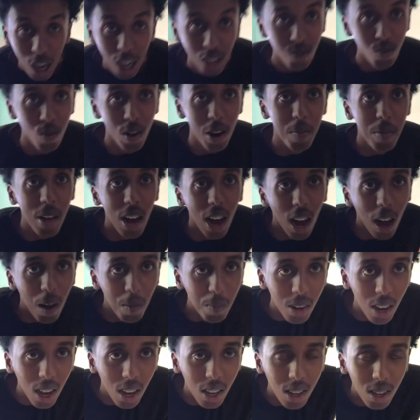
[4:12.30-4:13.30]
swear I'm
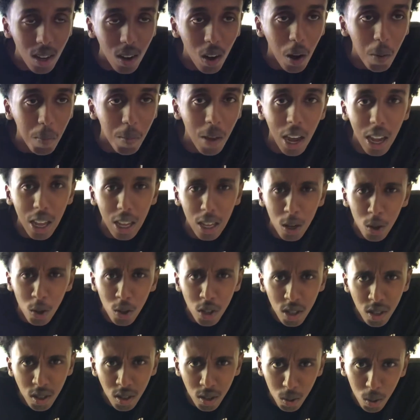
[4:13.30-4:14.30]
not
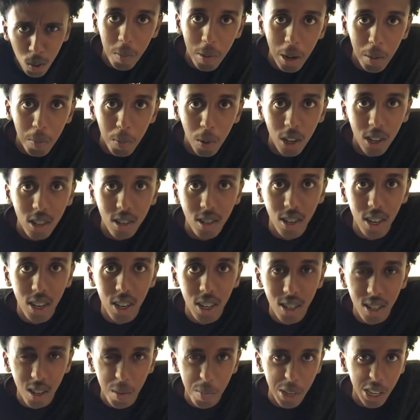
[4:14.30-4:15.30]
egotistical. My brother said this
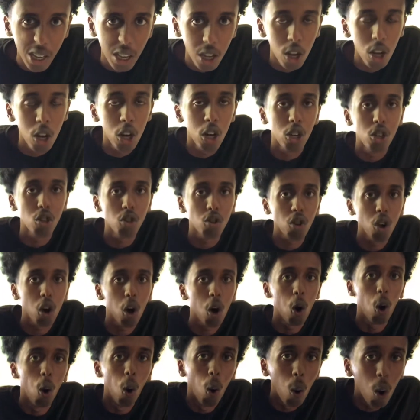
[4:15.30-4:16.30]
to me.
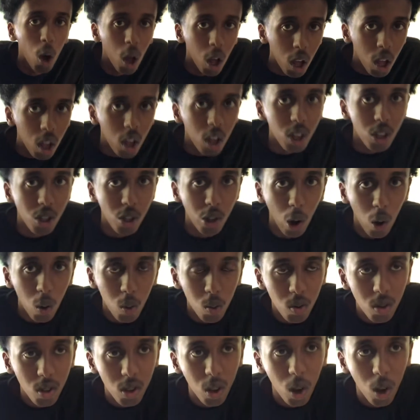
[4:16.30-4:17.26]
So don't